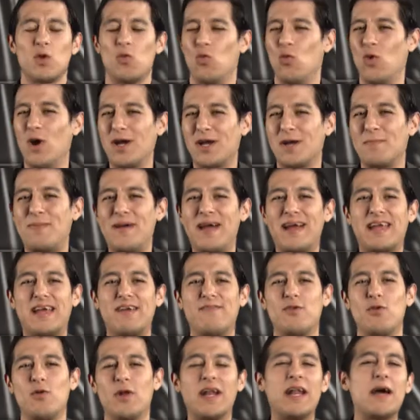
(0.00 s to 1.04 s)
Welcome back,
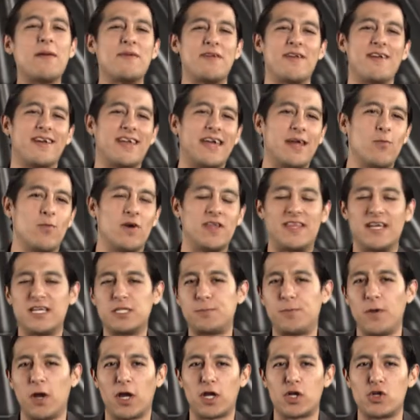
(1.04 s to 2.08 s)
everyone, and I'm here again with
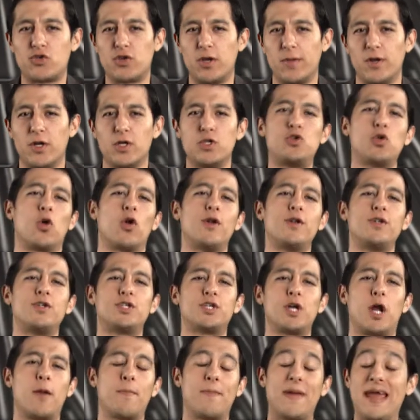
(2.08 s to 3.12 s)
SBR contributor Jordan
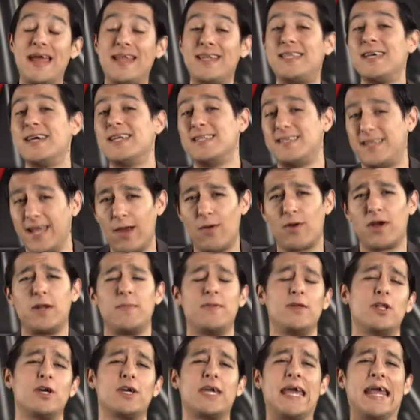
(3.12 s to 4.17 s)
Sharp, and today we're going to
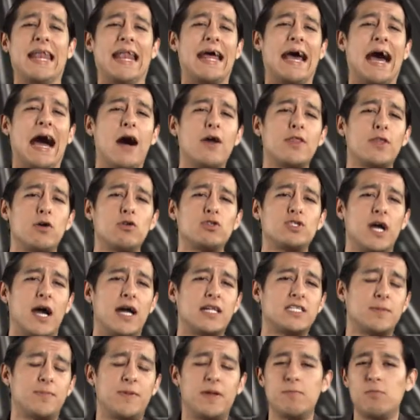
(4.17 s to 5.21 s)
be looking at how those
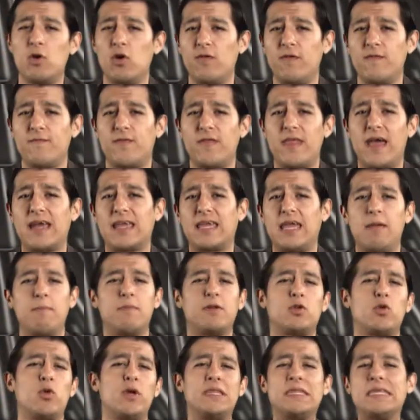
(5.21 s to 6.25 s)
odds have been moving for that game
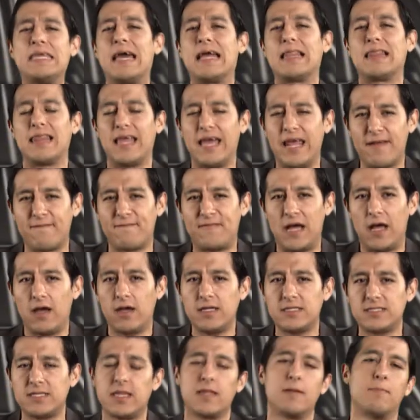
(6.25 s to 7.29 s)
between the Atlanta
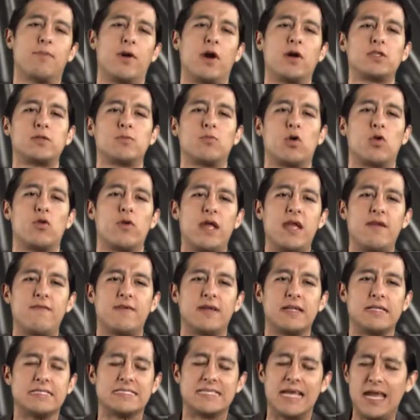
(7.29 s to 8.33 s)
Falcons and the Baltimore
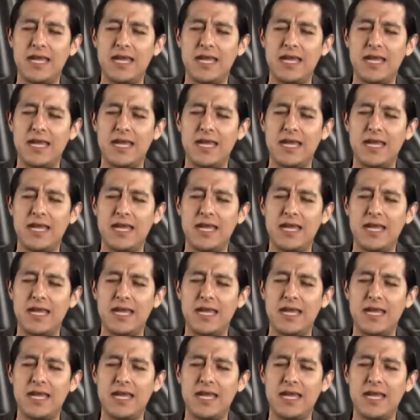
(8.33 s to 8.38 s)
Ravens.